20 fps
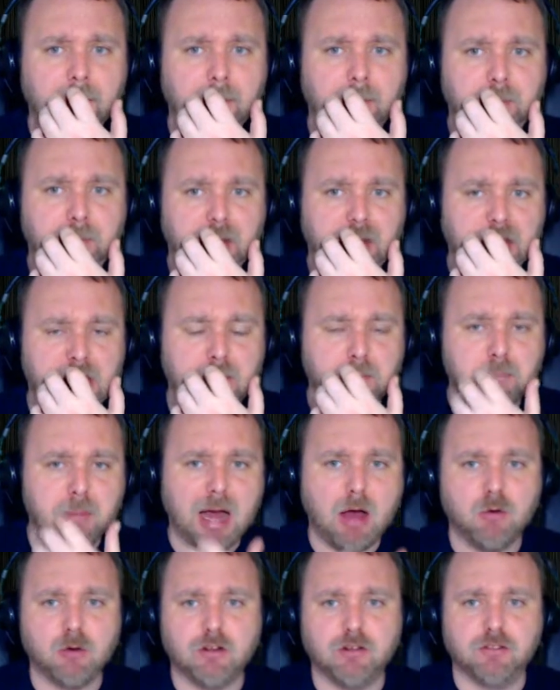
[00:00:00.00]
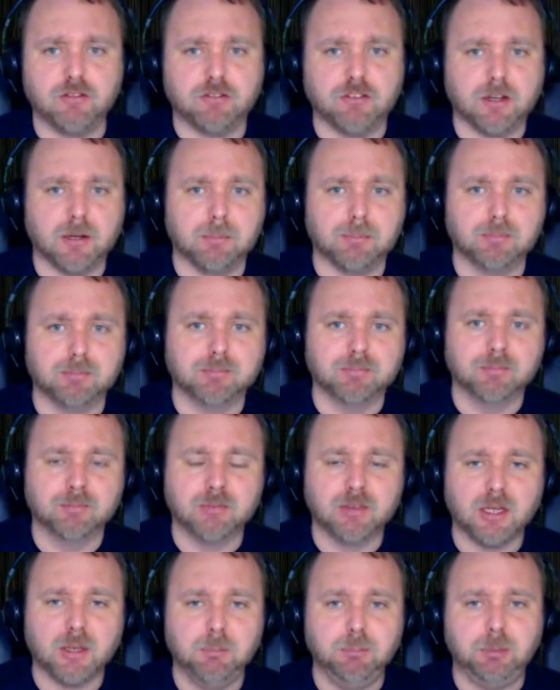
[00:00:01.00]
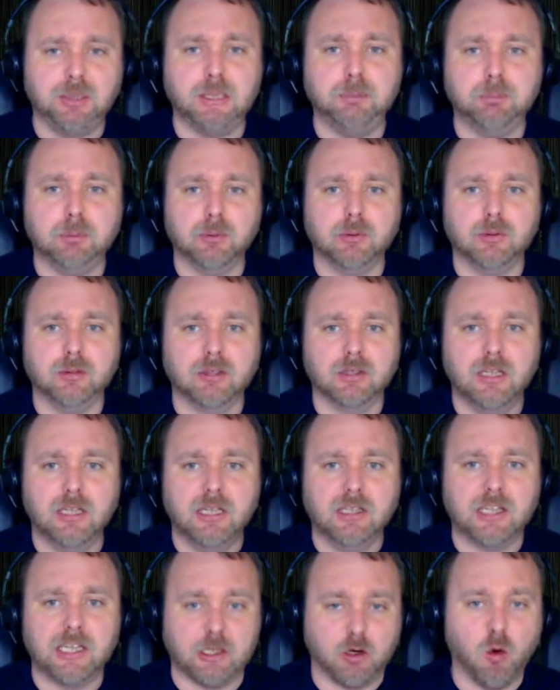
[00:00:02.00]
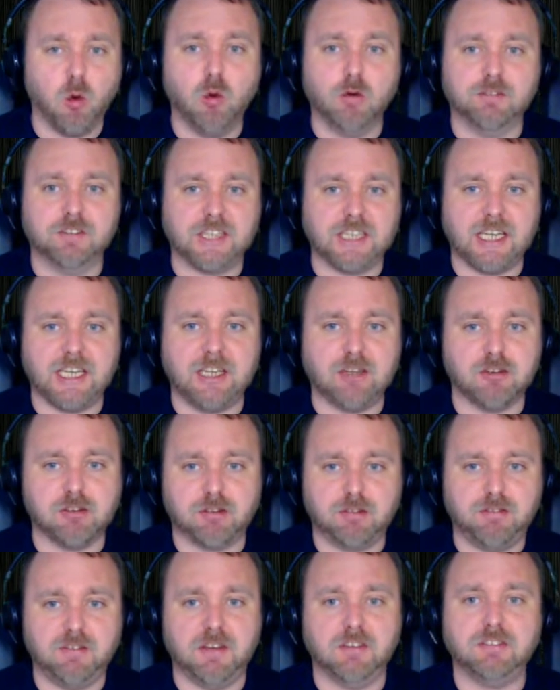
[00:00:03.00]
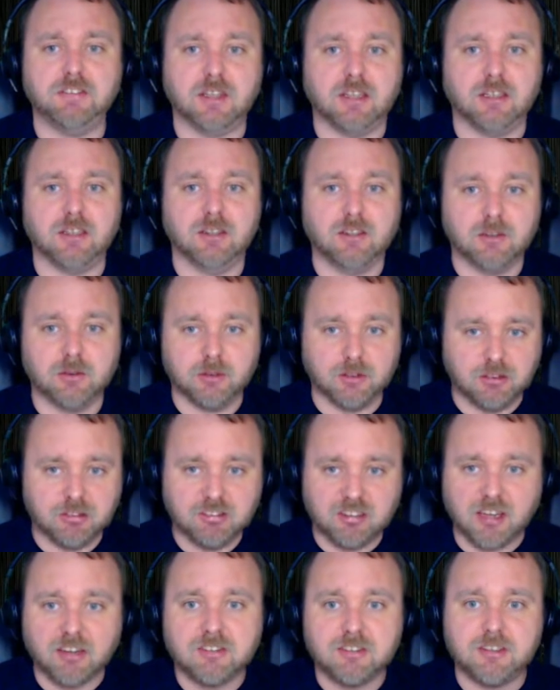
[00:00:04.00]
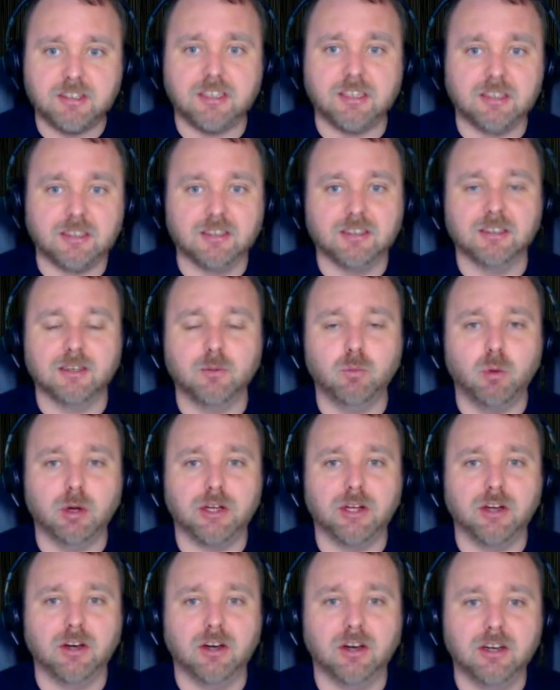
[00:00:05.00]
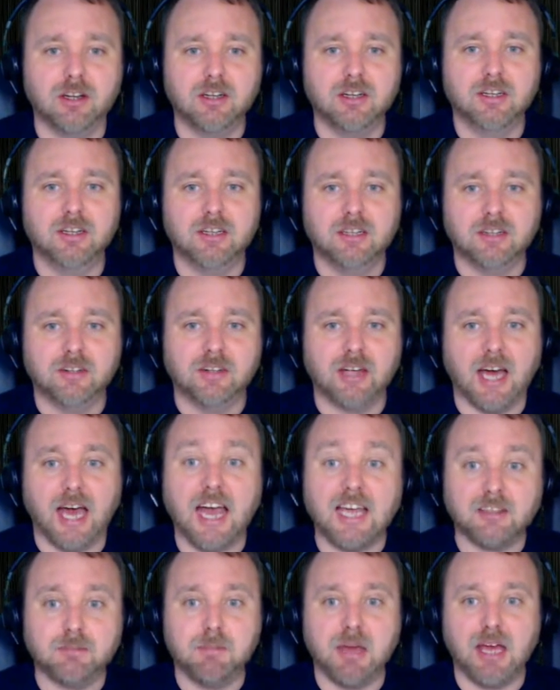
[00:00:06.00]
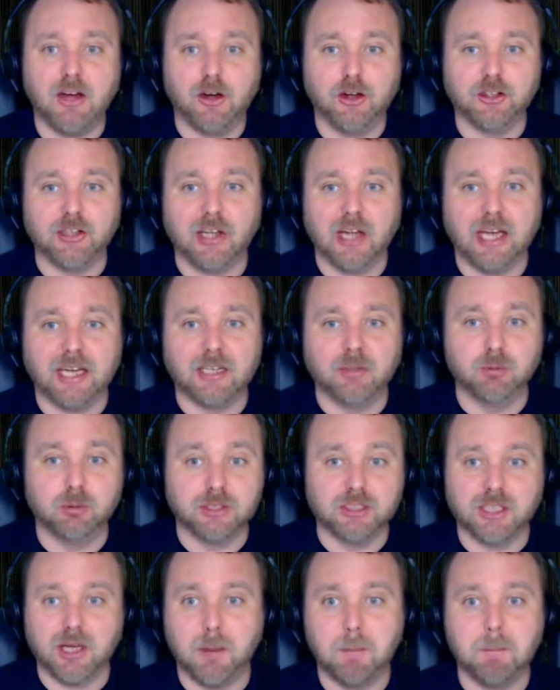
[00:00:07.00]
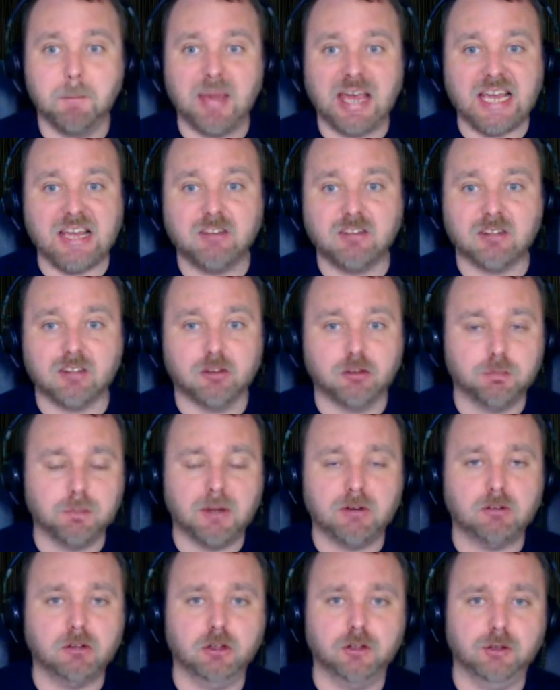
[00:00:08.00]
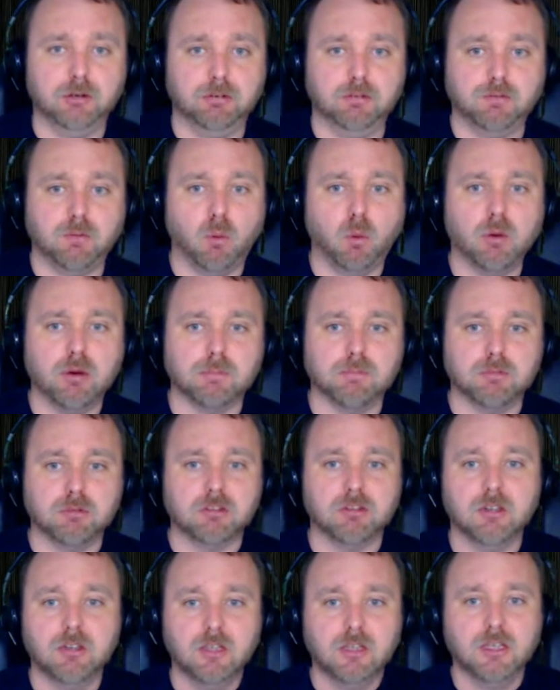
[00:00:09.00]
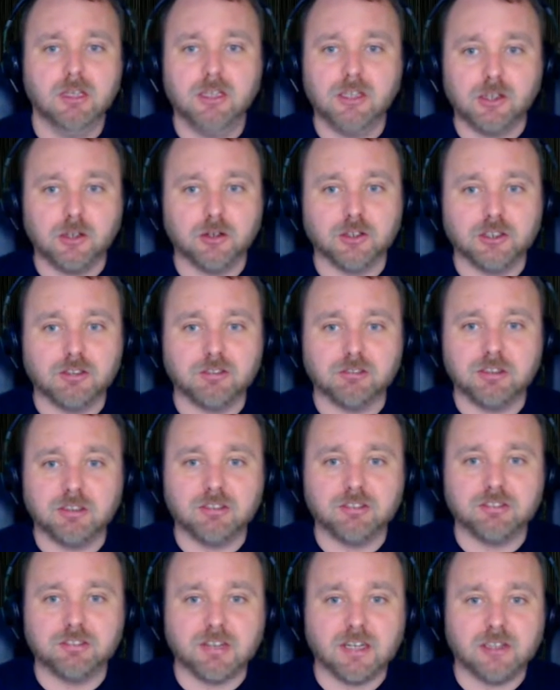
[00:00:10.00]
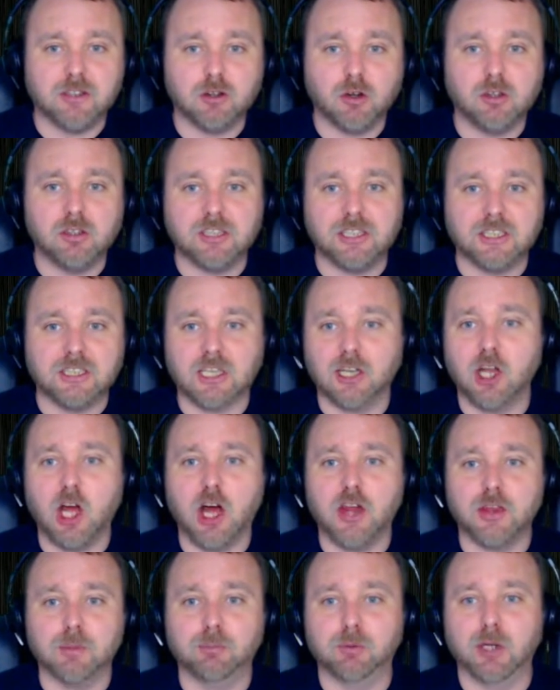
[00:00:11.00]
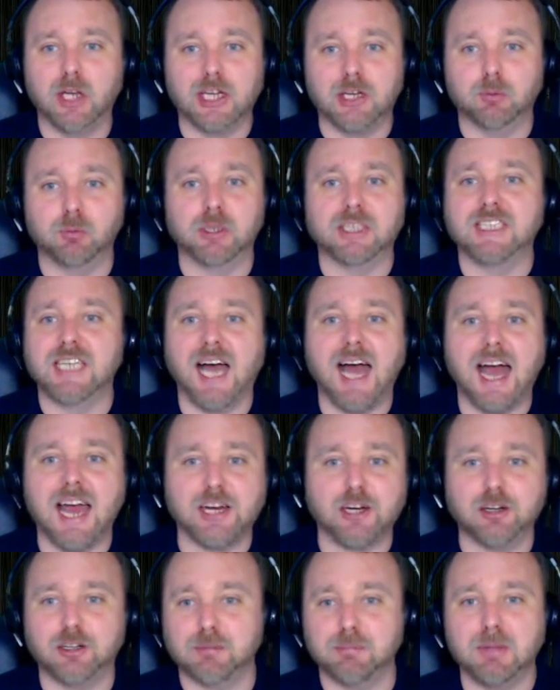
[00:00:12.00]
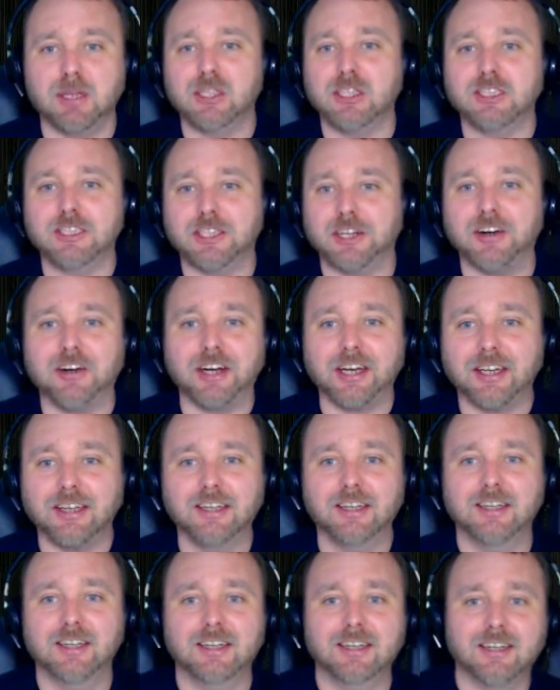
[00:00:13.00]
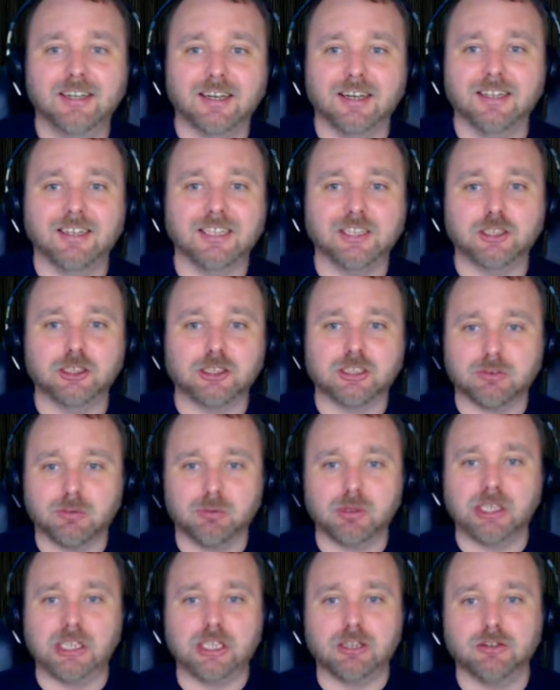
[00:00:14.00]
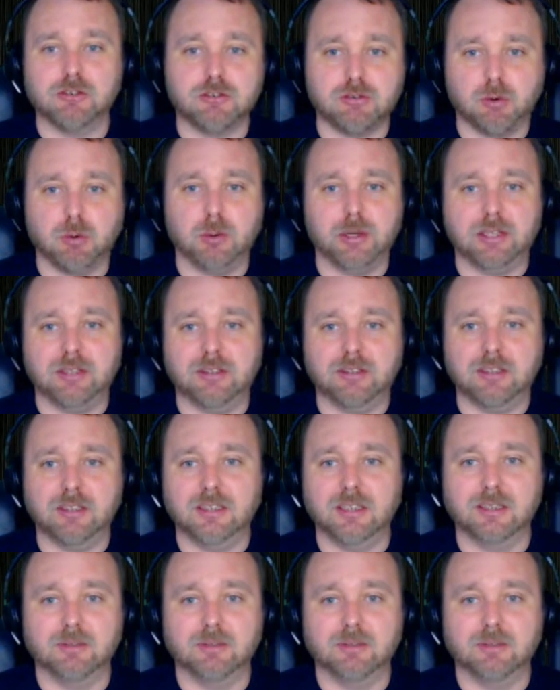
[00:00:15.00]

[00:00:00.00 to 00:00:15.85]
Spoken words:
But the amount of people like over the age of 50, and 60 and whatnot, that I've met online was amazing, especially on their forums. And you find a lot of them were like retired military, and they just really enjoyed the